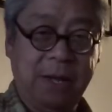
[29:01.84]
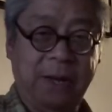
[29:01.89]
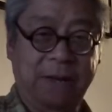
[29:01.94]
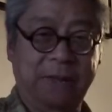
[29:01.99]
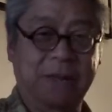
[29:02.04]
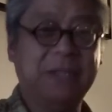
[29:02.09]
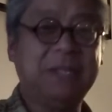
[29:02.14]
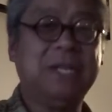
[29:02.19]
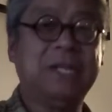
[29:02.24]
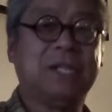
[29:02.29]

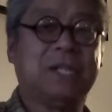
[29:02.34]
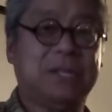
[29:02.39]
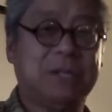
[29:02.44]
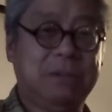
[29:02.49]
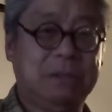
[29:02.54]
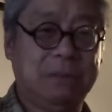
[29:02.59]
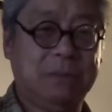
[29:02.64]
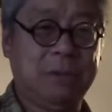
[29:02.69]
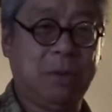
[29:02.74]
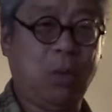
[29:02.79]
if this is
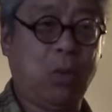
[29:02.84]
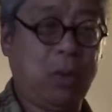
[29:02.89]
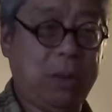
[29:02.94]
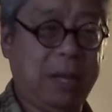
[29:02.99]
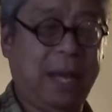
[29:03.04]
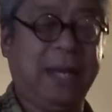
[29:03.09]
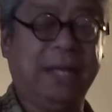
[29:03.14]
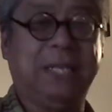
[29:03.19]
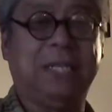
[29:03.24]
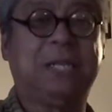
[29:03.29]
the
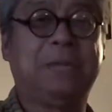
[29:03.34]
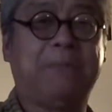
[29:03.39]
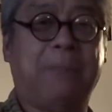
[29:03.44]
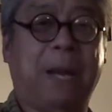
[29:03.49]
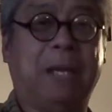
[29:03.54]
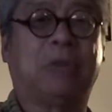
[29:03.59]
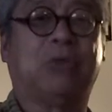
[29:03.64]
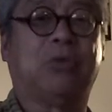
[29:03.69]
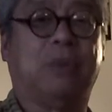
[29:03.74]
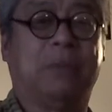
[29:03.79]
light
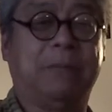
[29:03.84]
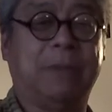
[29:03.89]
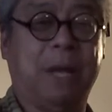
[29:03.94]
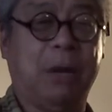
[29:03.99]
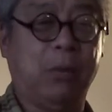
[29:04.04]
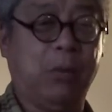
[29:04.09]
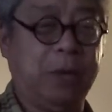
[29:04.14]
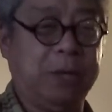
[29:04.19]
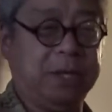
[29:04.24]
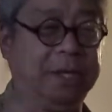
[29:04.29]
spectrum
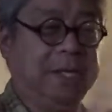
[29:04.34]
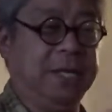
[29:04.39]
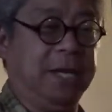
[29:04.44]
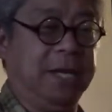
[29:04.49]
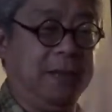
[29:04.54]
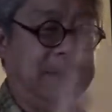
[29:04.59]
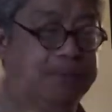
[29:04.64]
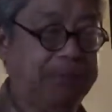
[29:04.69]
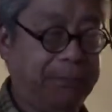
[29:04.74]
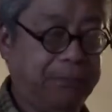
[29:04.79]
that we
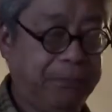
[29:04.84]
see,